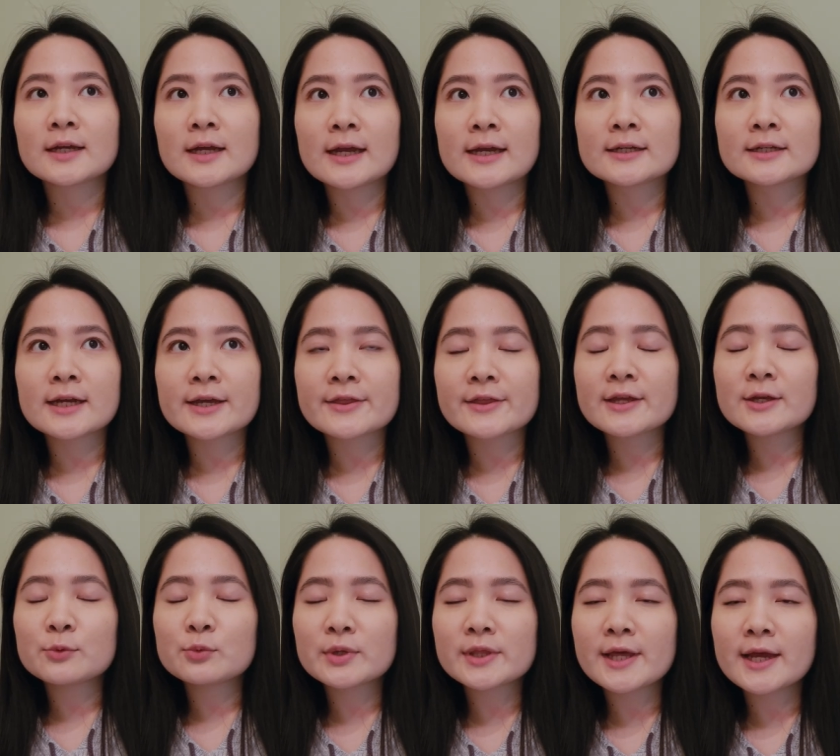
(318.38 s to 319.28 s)
And I
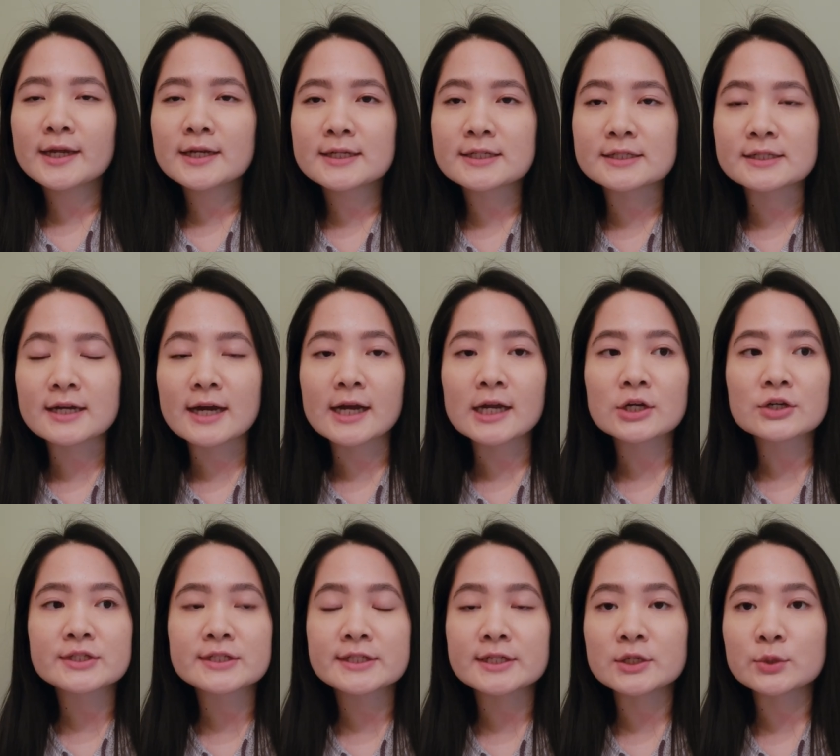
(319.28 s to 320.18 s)
think with that entire
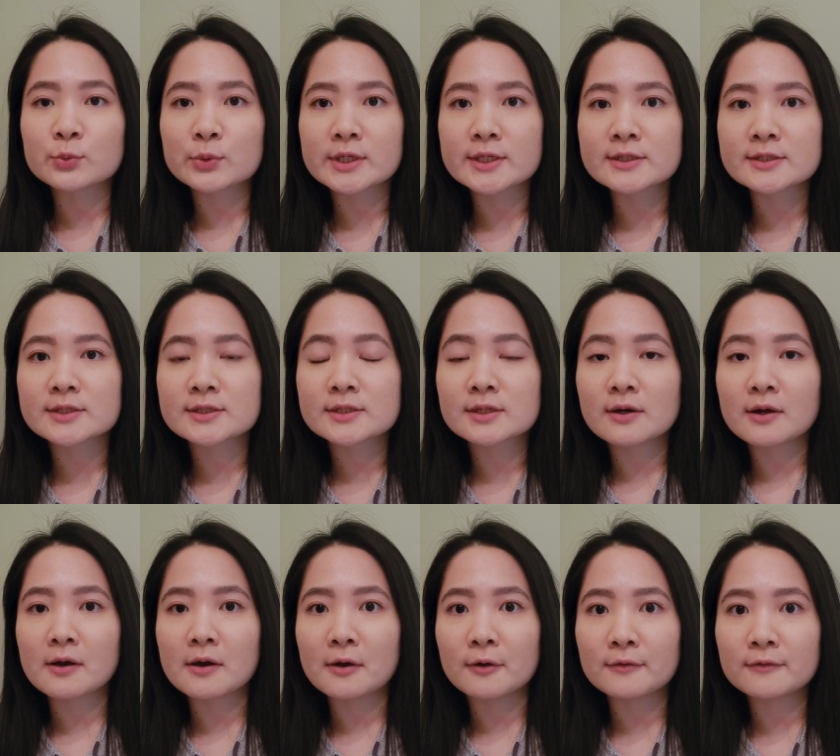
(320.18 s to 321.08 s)
sequence
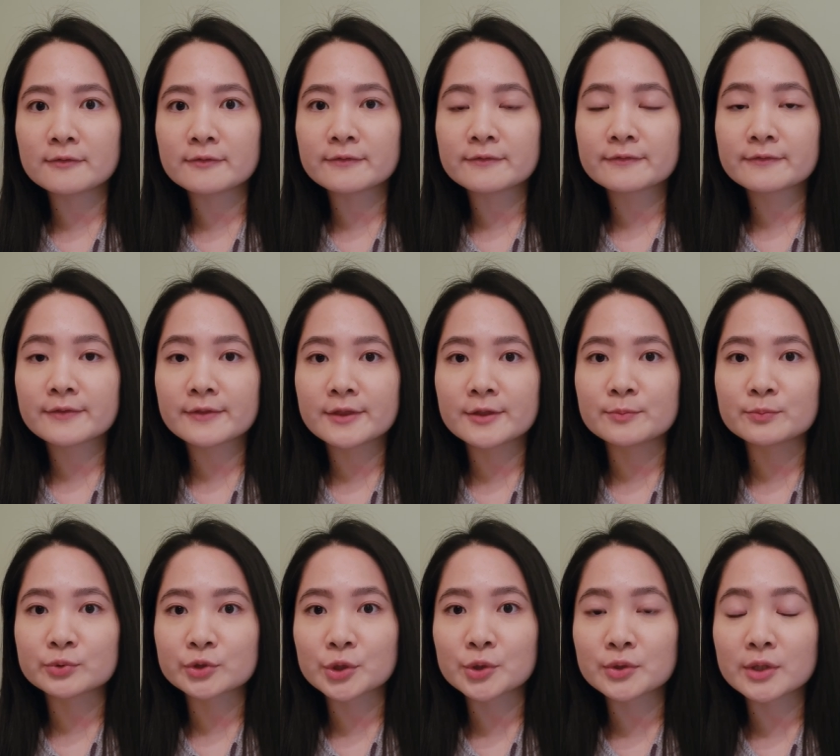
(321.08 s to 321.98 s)
of the
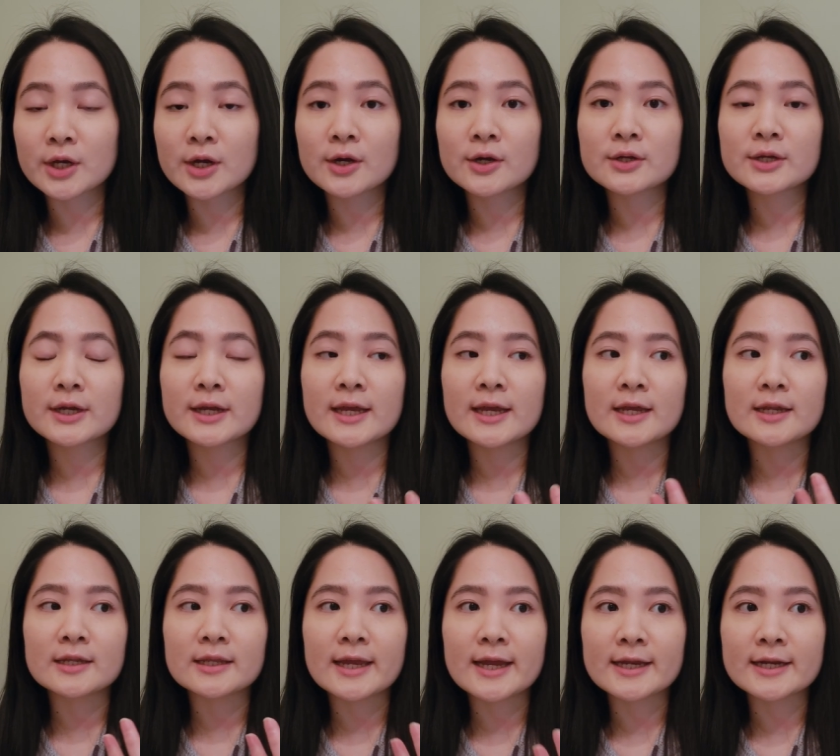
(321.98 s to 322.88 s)
prologue
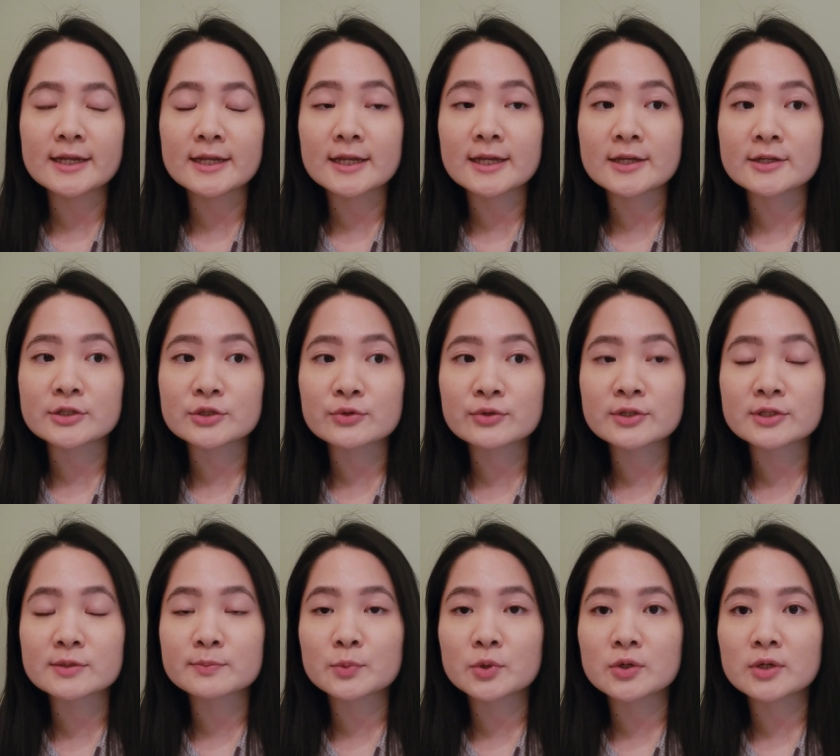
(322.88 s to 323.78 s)
and getting into
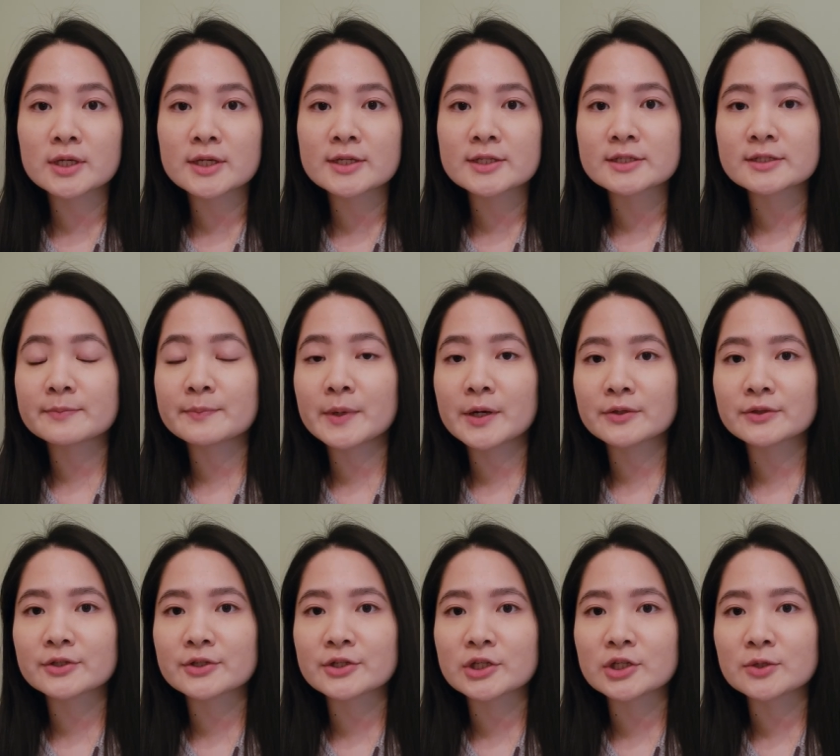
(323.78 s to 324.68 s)
this book is about
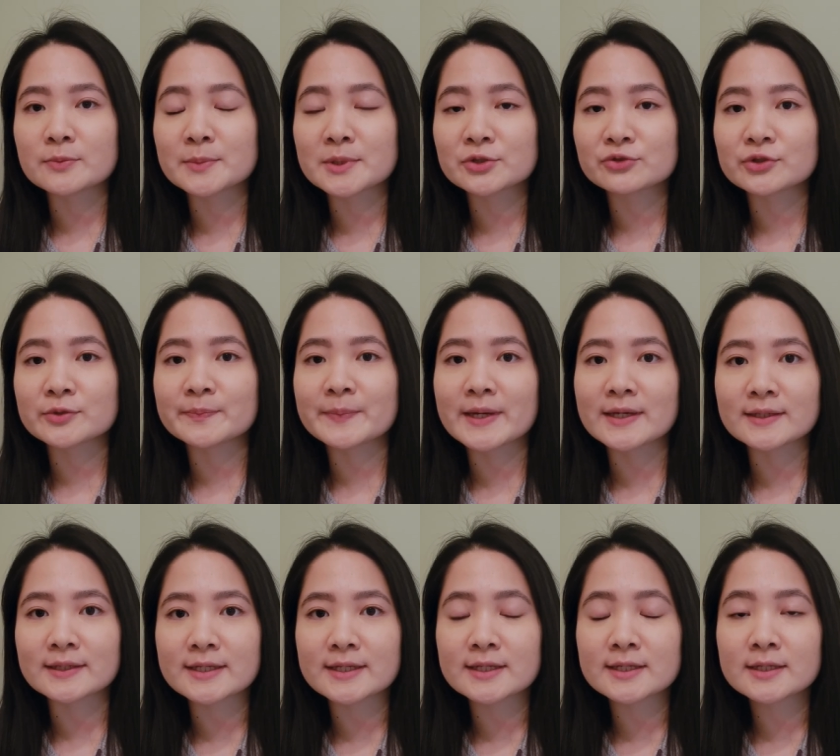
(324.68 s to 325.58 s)
the human
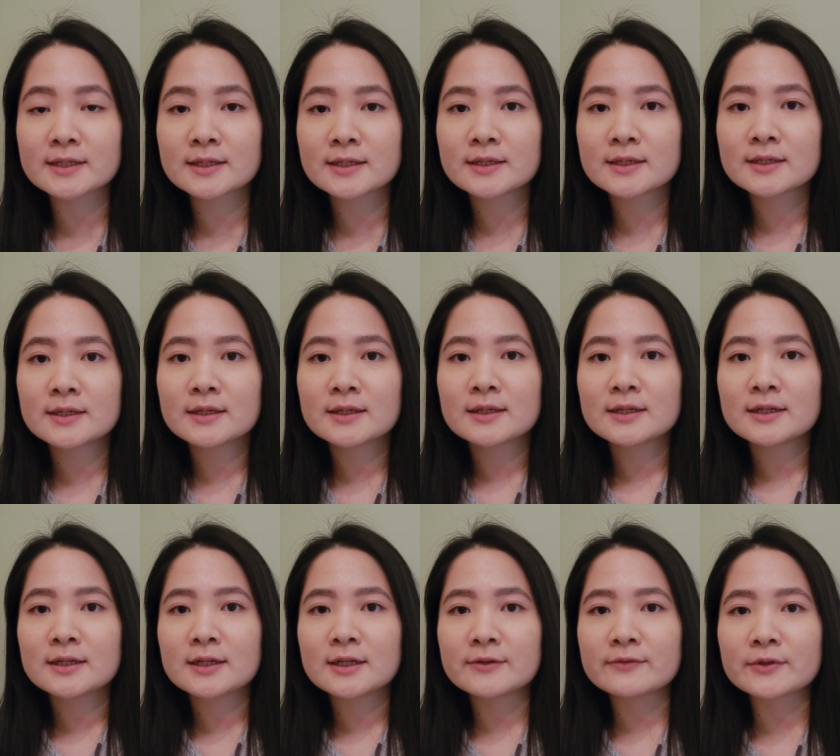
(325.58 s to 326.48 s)
rebellion
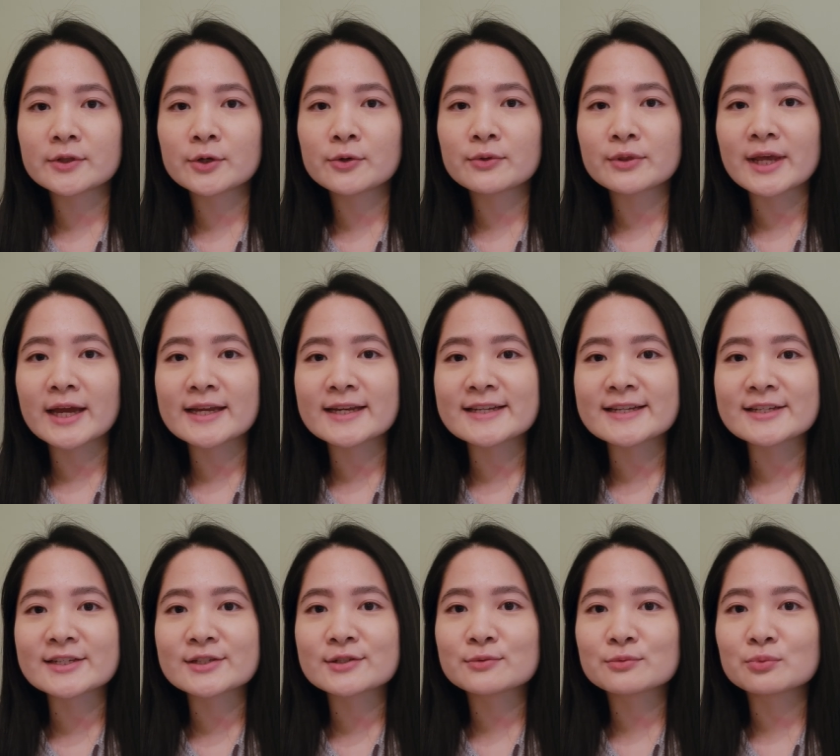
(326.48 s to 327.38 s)
even though that
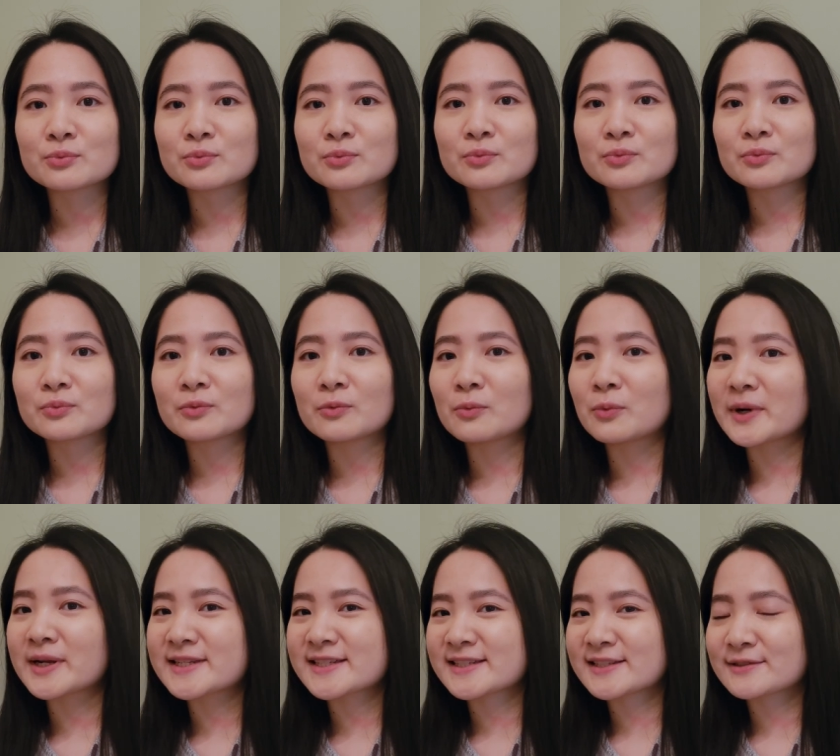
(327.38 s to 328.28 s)
is
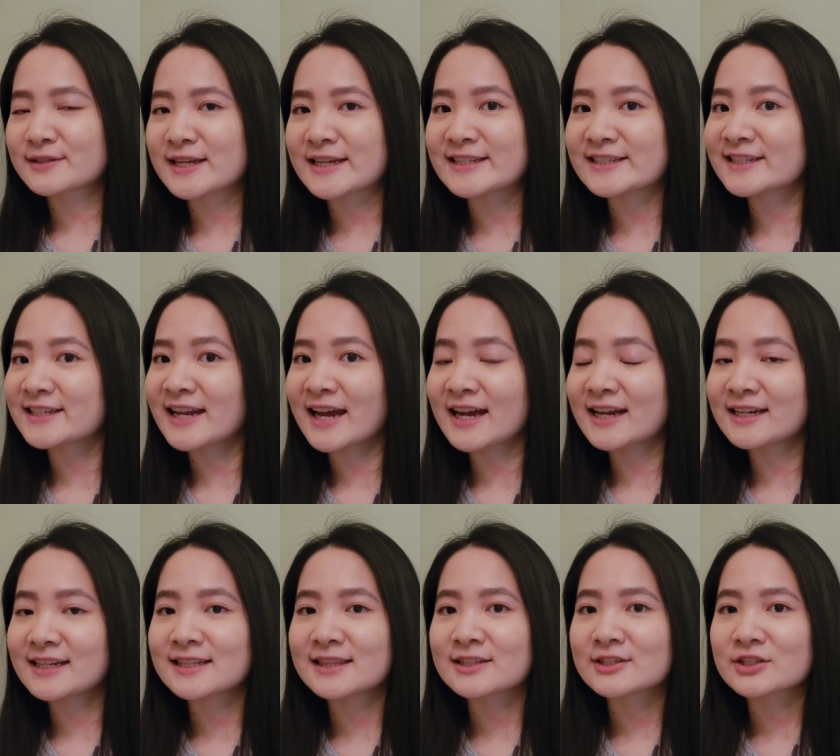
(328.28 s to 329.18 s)
what's hinted
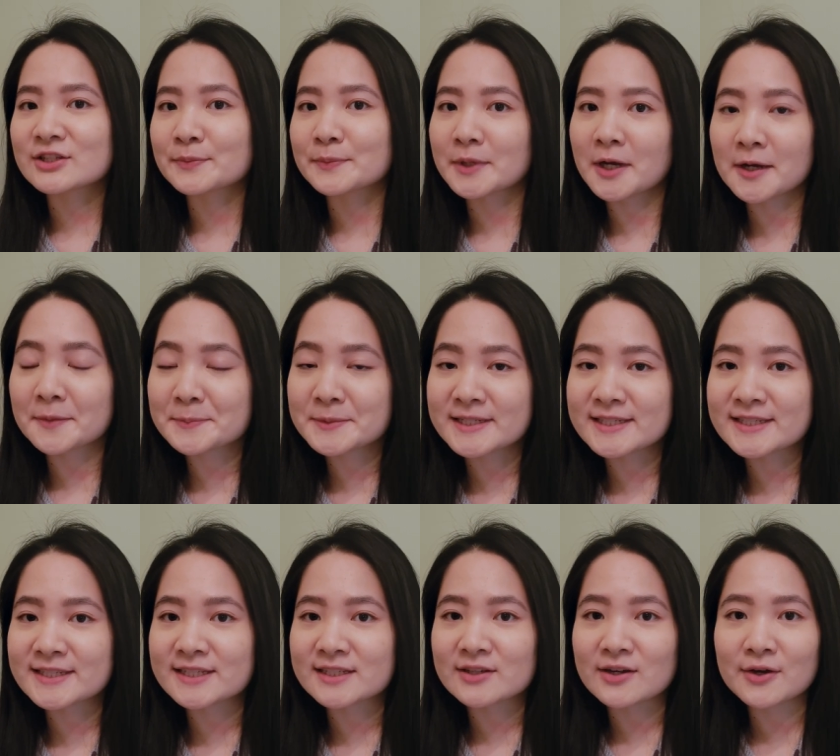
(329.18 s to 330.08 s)
at in the
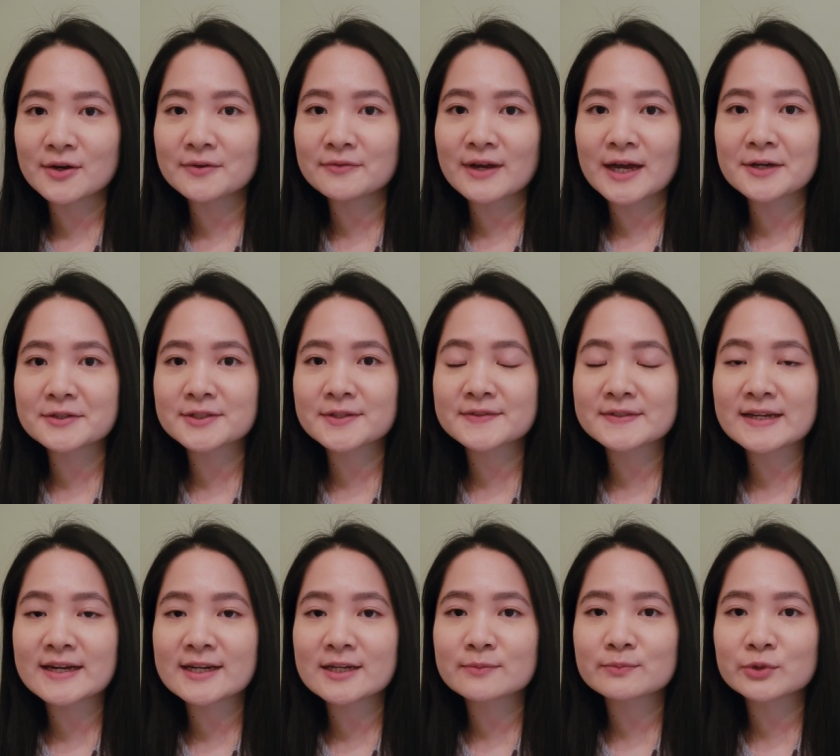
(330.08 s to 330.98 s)
synopsis of House of
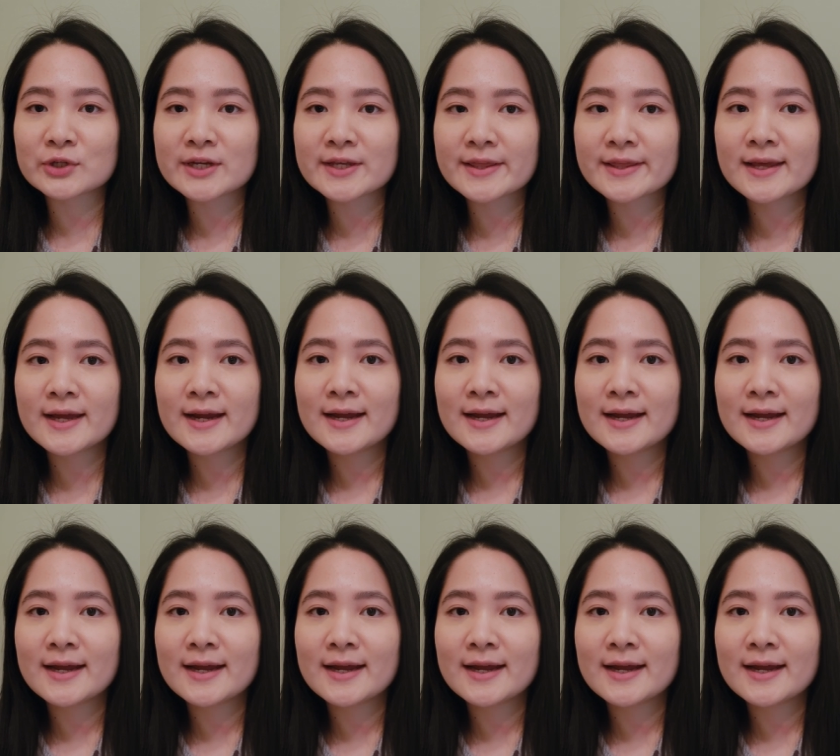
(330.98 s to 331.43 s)
Sky and Breath,